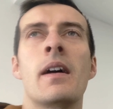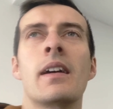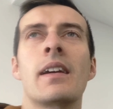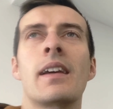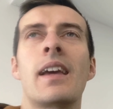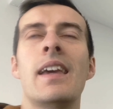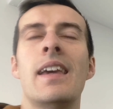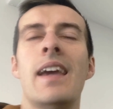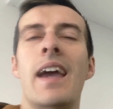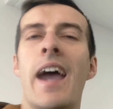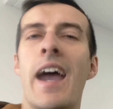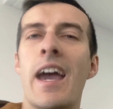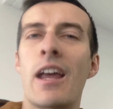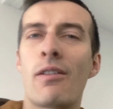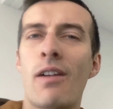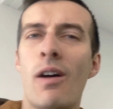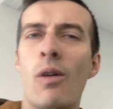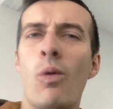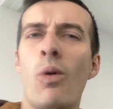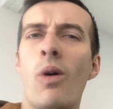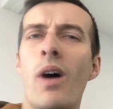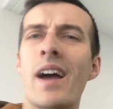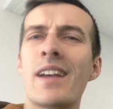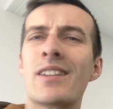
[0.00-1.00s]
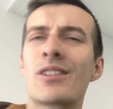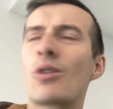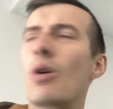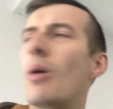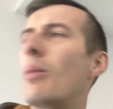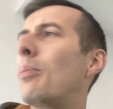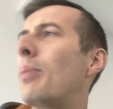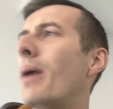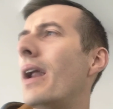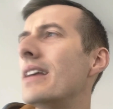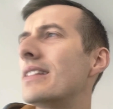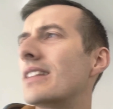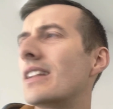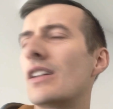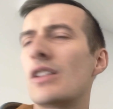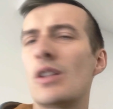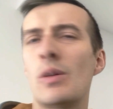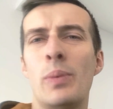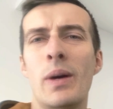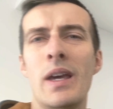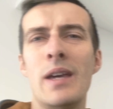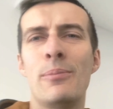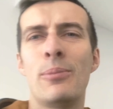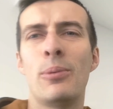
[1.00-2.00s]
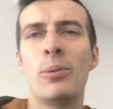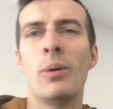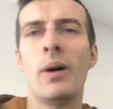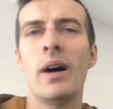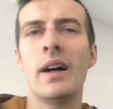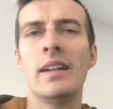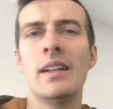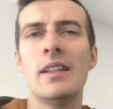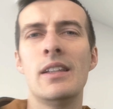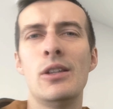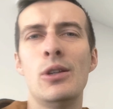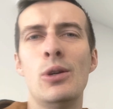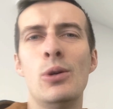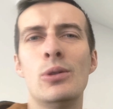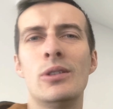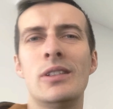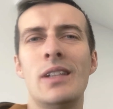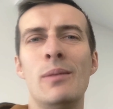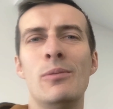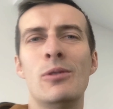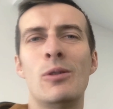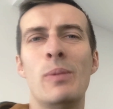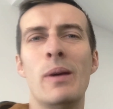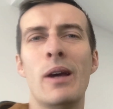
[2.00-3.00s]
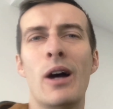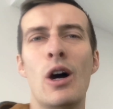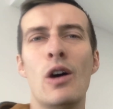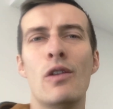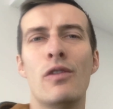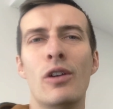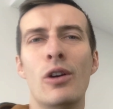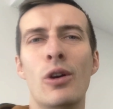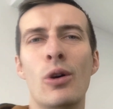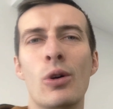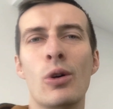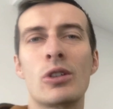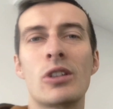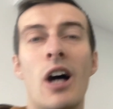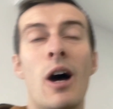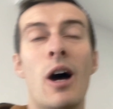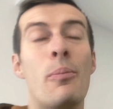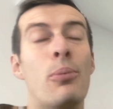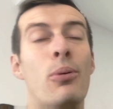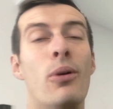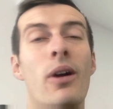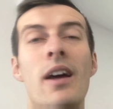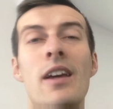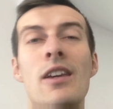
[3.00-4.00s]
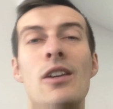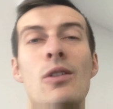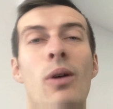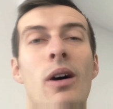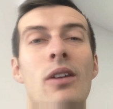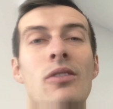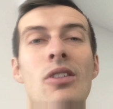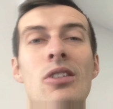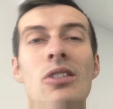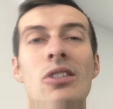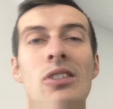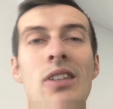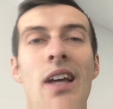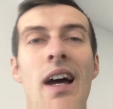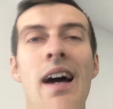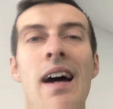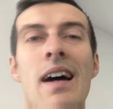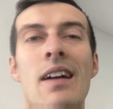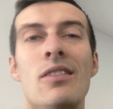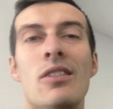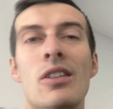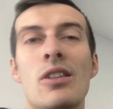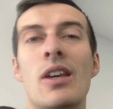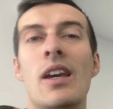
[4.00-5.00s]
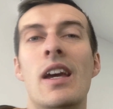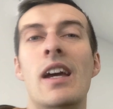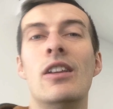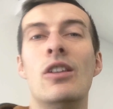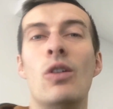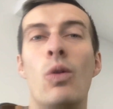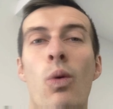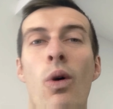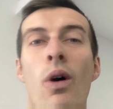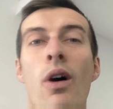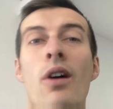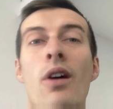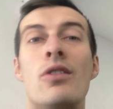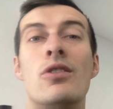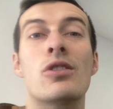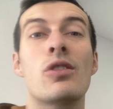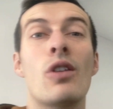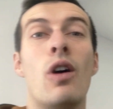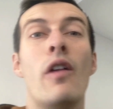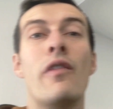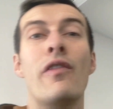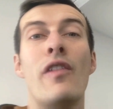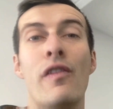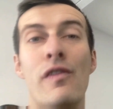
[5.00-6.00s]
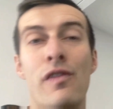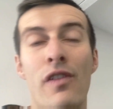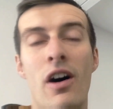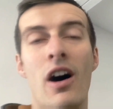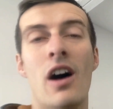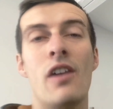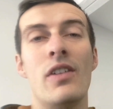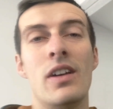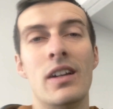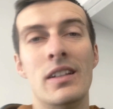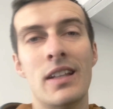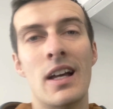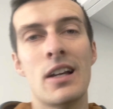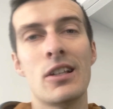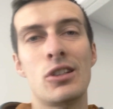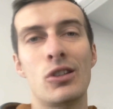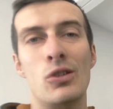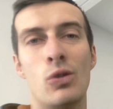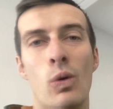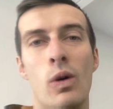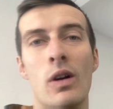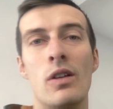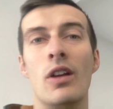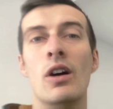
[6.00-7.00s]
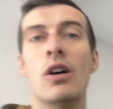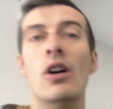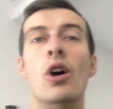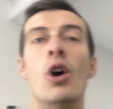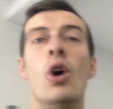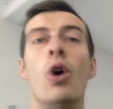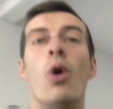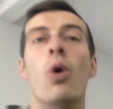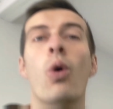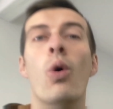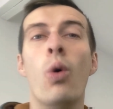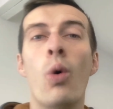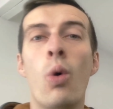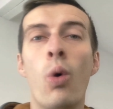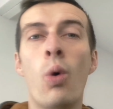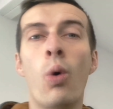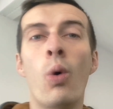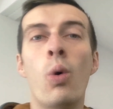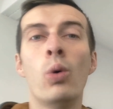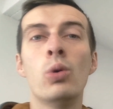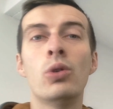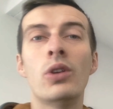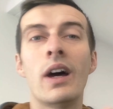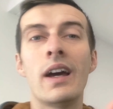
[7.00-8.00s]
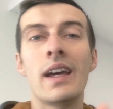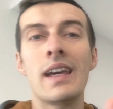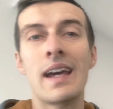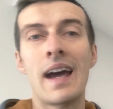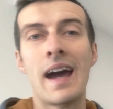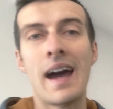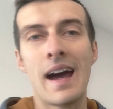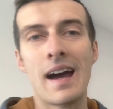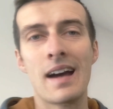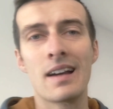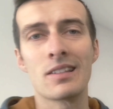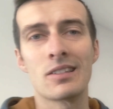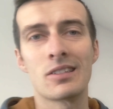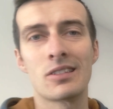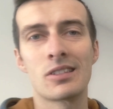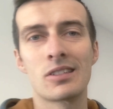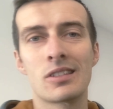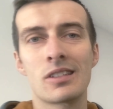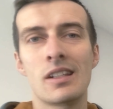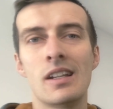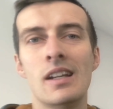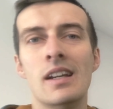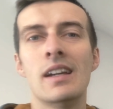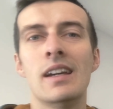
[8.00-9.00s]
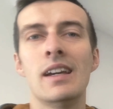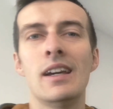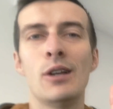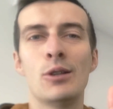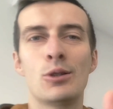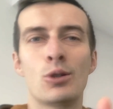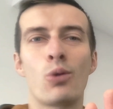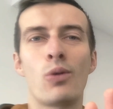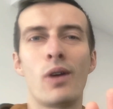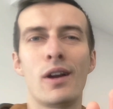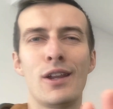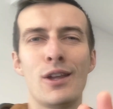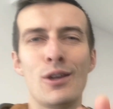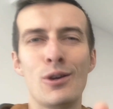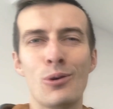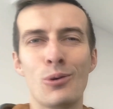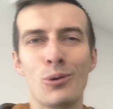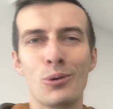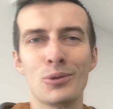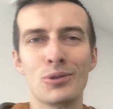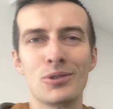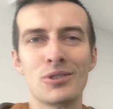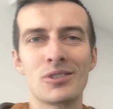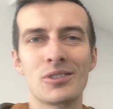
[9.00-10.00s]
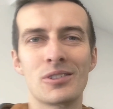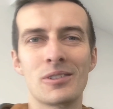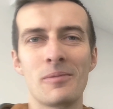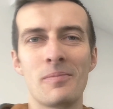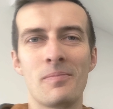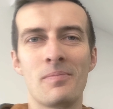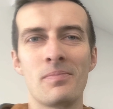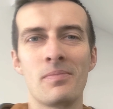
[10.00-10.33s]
get your head around, why is God blessing other people and you seem to be overlooked? I pray you understand and you hear the words of the Father in that story, that all that he has is already yours.